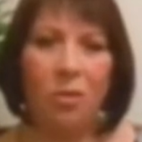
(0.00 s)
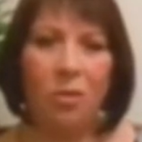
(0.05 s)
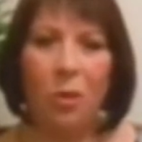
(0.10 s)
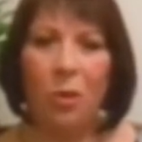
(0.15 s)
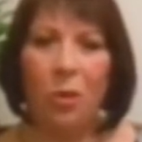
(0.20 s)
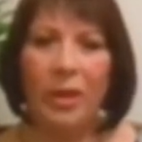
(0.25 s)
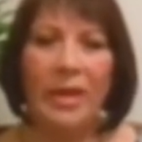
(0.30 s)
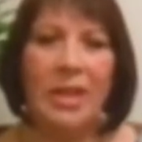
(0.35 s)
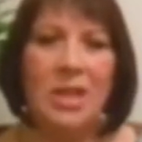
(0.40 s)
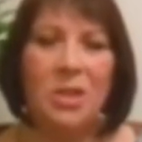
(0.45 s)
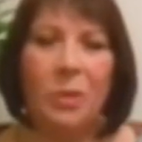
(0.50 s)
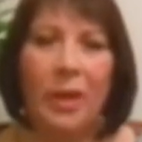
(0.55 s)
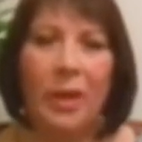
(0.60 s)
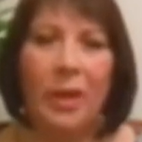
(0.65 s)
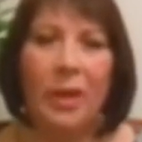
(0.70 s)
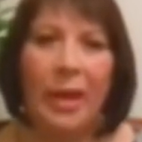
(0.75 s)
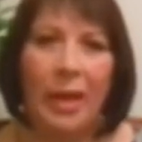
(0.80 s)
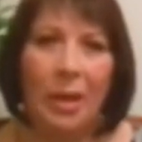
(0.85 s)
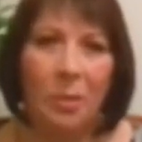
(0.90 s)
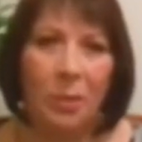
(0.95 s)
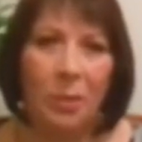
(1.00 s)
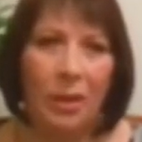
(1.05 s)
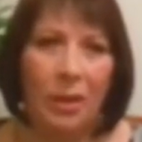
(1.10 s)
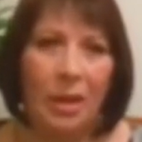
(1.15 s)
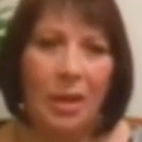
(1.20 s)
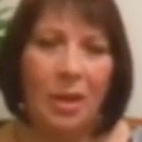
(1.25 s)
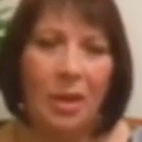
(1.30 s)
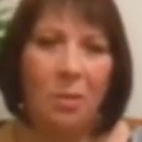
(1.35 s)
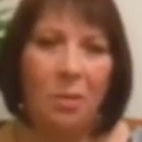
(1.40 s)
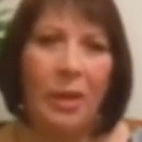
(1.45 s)
falling into a heap,
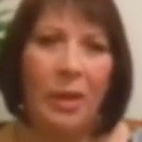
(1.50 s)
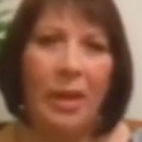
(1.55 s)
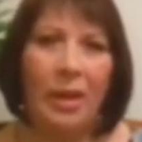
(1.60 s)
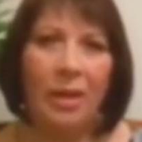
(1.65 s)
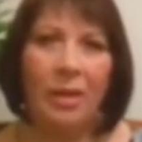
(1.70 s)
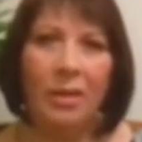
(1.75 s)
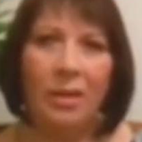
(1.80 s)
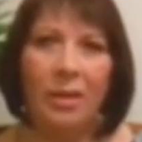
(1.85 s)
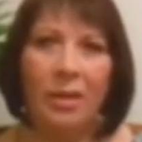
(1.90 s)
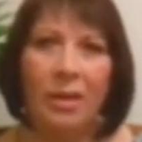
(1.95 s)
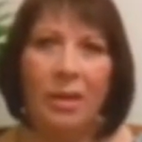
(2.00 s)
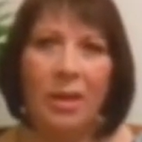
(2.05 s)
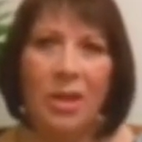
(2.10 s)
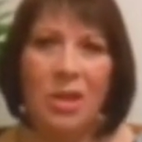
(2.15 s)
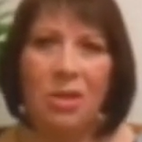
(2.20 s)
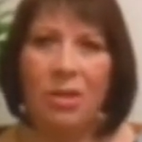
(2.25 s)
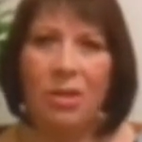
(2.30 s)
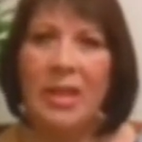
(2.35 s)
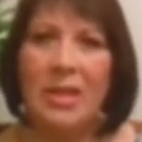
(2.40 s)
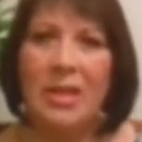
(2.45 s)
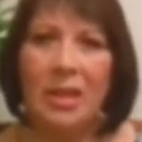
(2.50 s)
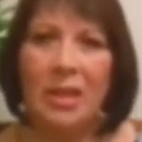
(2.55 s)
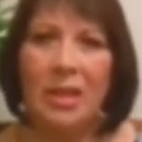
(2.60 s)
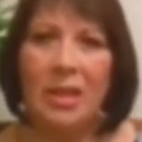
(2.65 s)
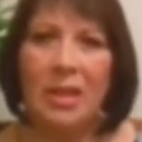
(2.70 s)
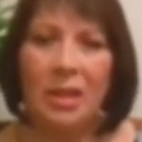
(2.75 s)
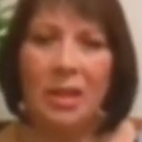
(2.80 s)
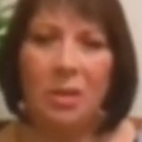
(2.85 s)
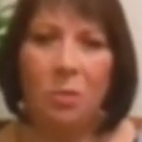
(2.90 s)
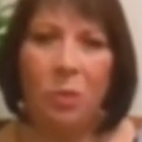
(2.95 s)
being
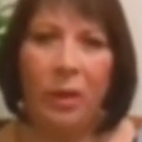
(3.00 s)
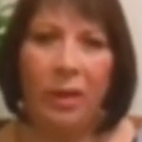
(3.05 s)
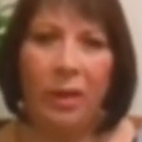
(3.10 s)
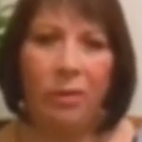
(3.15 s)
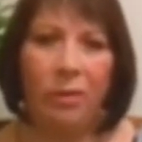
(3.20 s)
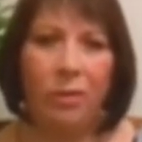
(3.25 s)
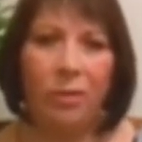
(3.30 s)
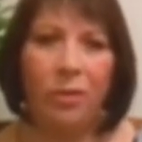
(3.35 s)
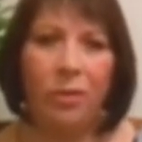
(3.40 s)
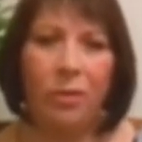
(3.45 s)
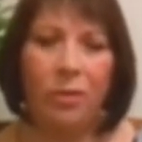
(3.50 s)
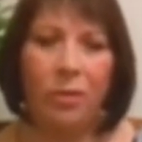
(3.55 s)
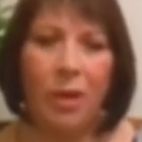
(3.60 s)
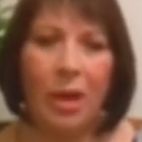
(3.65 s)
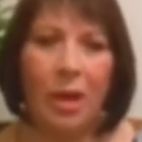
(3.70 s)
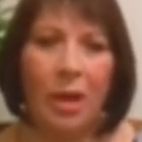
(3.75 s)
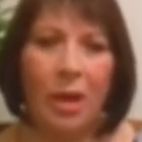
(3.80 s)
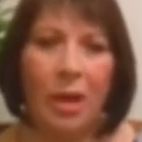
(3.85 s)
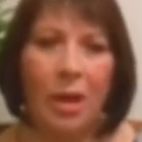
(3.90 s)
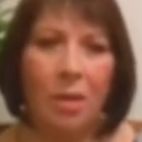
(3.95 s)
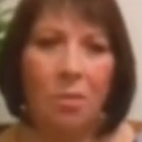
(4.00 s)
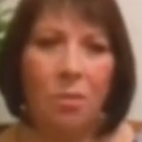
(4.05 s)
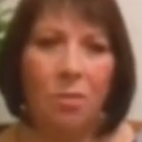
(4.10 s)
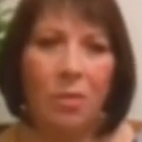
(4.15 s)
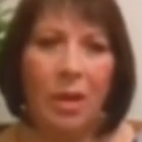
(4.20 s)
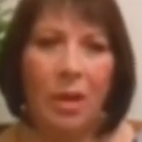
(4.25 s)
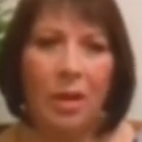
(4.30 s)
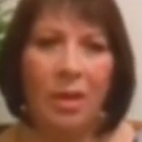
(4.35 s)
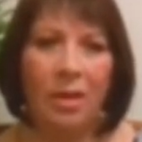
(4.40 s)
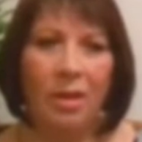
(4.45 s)
treated with
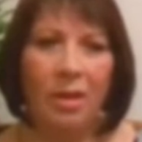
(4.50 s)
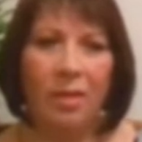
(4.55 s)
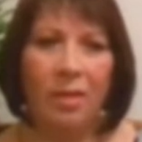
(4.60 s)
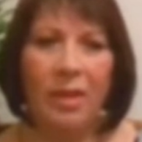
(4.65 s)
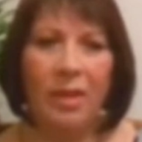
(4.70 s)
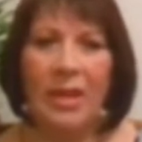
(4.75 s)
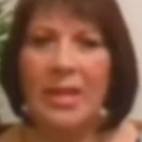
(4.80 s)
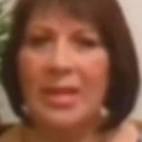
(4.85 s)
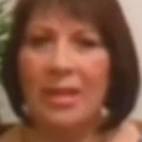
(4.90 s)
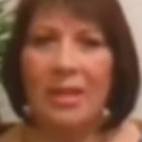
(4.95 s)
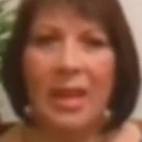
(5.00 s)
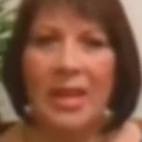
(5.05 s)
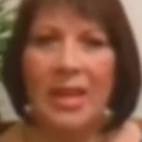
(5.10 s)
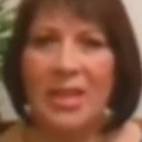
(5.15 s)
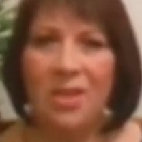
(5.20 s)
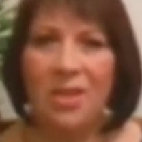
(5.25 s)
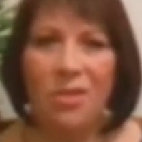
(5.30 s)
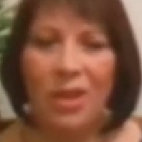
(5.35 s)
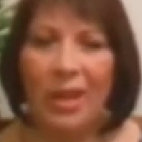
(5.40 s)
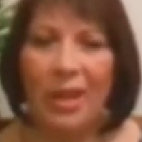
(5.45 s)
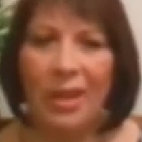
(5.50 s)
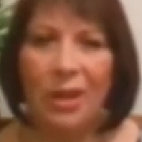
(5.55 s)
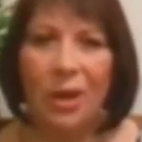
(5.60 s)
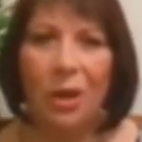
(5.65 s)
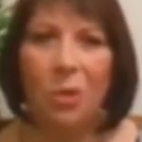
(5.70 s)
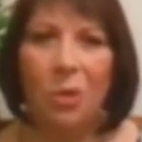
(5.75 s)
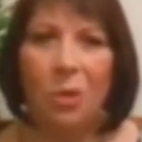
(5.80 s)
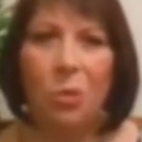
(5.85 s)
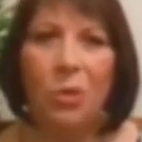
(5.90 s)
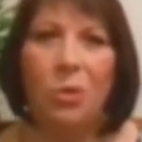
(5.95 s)
um, things that they didn't really
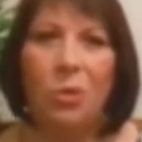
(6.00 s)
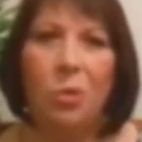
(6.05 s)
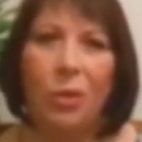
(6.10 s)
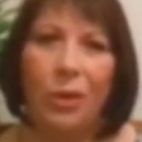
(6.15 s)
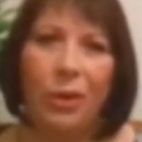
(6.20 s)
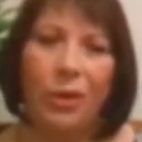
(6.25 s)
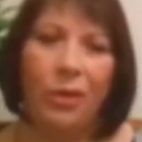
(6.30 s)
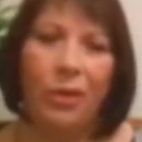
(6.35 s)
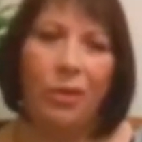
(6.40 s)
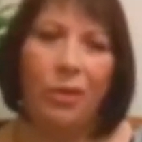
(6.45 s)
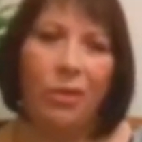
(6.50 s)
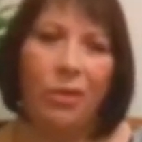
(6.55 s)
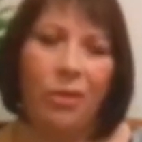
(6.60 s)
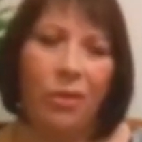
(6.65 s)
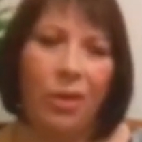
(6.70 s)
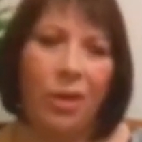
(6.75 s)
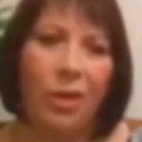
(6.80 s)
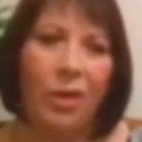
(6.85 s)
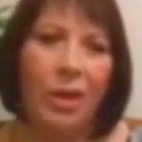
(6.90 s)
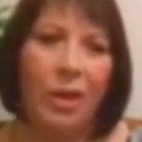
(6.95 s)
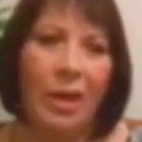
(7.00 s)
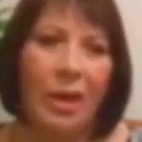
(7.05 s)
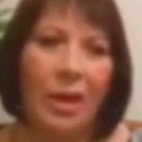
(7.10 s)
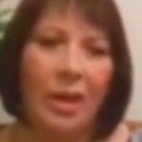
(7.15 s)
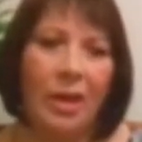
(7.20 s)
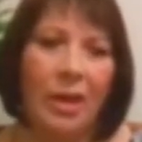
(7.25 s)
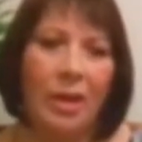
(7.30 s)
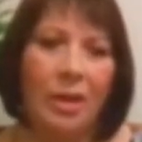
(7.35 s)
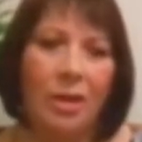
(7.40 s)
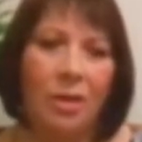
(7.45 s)
know would work. So
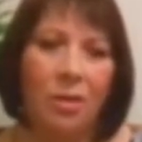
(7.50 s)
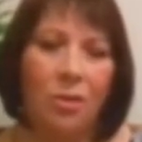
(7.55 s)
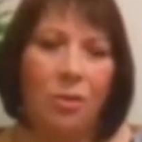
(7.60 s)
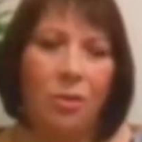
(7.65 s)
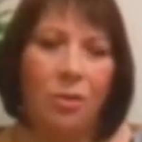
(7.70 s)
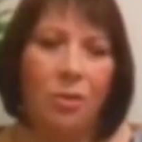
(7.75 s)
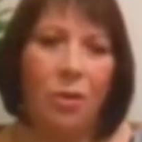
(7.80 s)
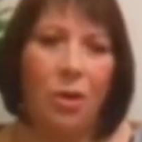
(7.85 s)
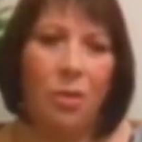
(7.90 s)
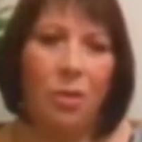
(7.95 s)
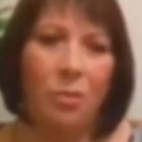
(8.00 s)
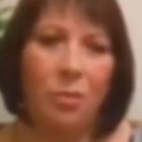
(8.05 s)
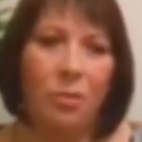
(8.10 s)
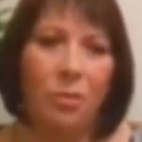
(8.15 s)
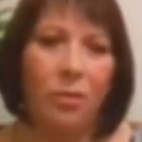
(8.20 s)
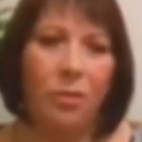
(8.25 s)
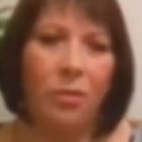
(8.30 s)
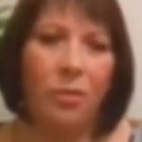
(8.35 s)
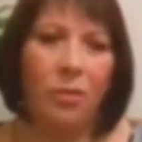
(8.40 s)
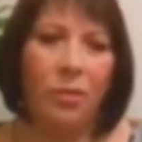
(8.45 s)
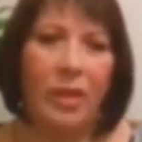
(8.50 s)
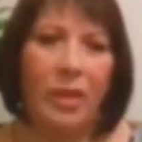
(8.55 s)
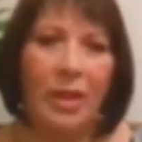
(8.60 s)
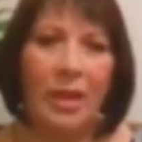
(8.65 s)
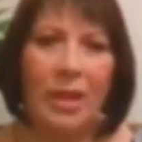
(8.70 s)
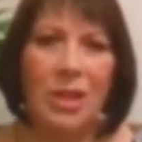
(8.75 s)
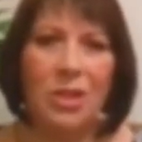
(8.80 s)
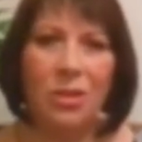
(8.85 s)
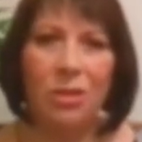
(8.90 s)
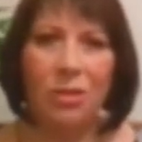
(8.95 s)
from the
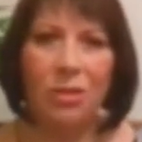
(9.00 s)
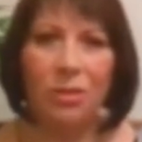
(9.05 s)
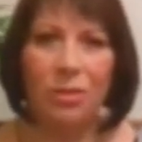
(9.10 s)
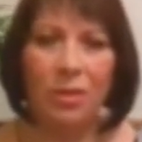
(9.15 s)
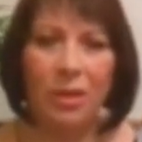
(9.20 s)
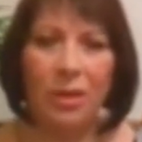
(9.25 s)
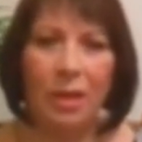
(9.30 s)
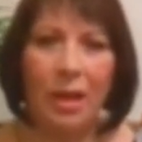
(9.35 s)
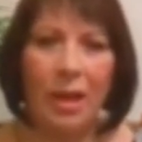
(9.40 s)
initial